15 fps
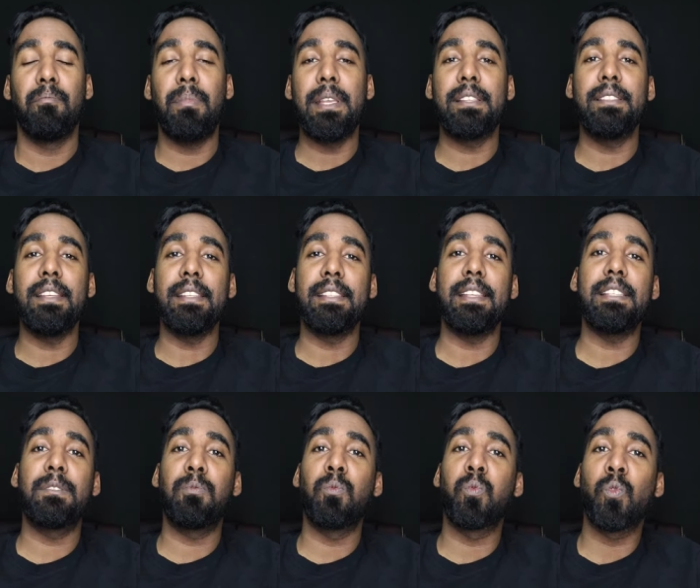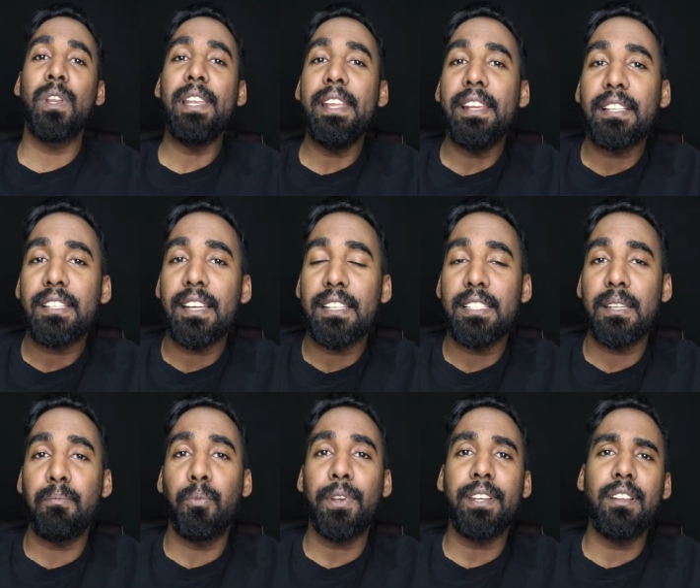business, his
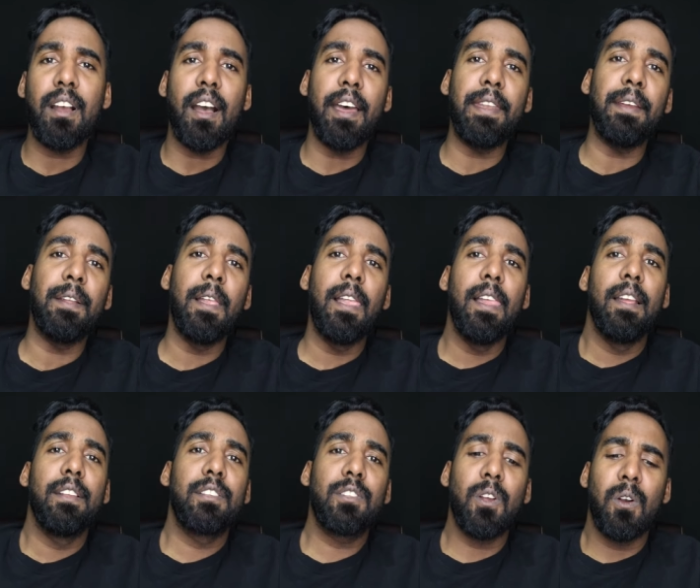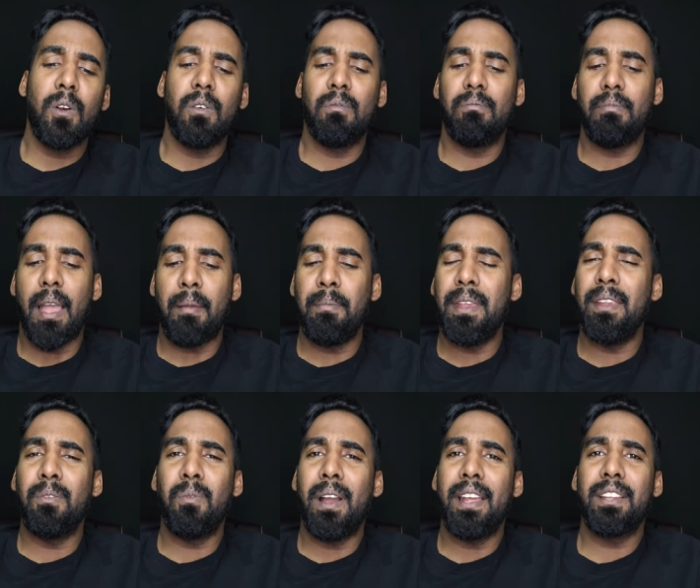relationship with God. So, I
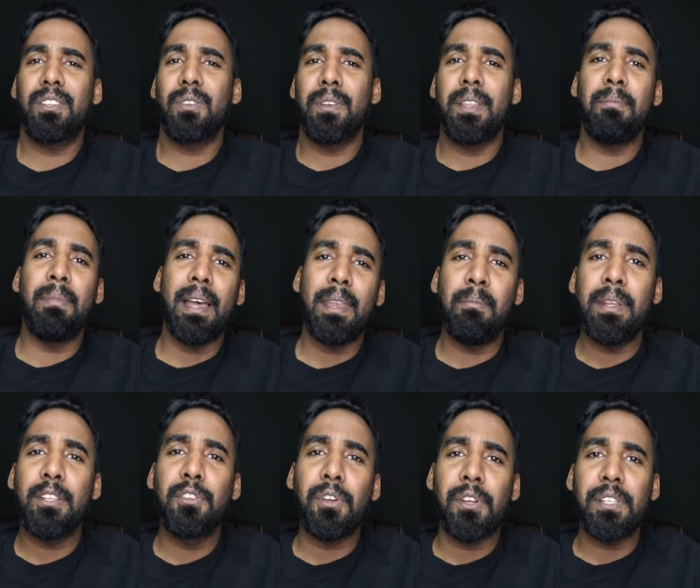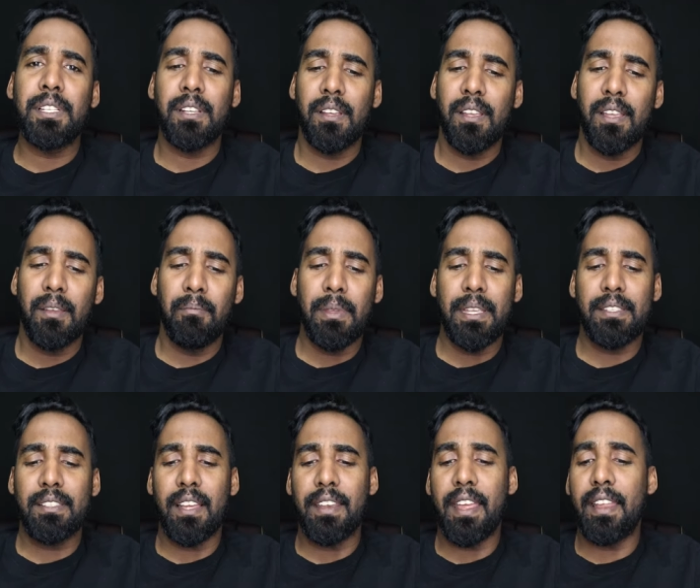mean, why should the man be judged
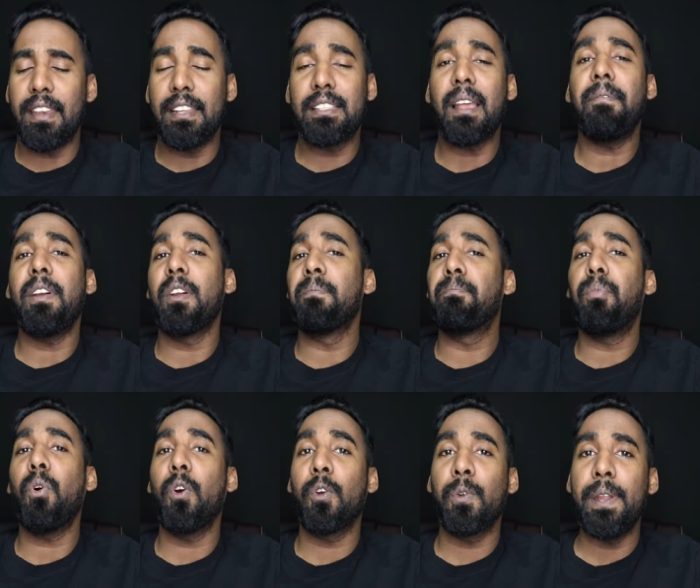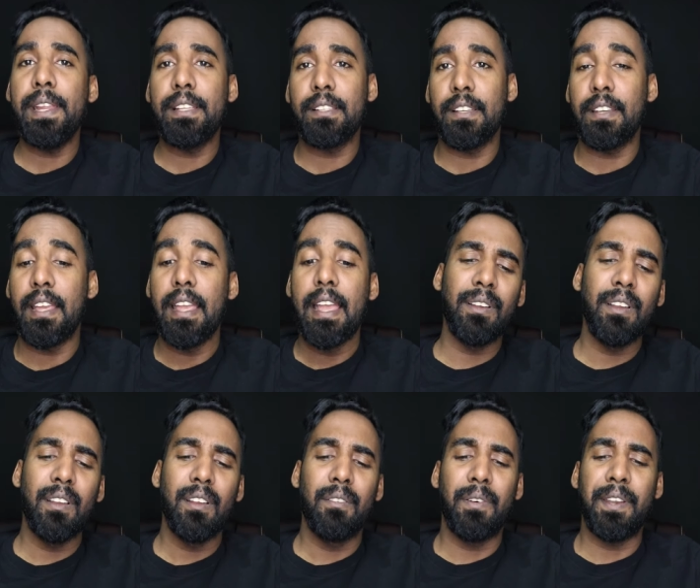based on that? It's a very poor reason
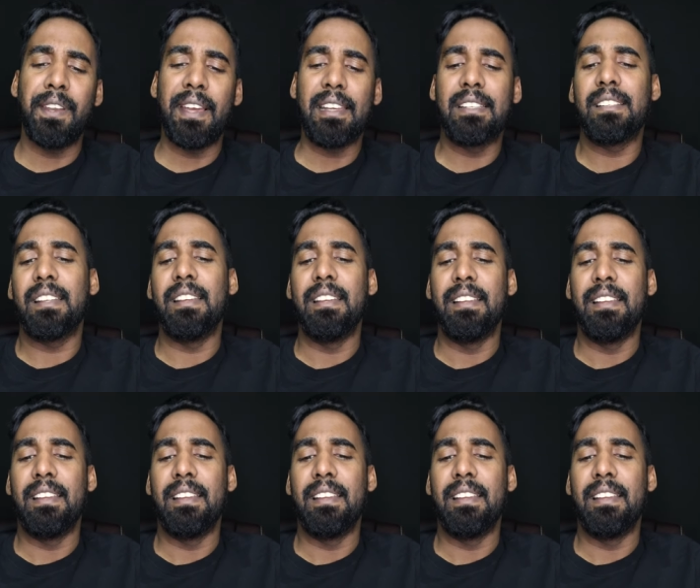for not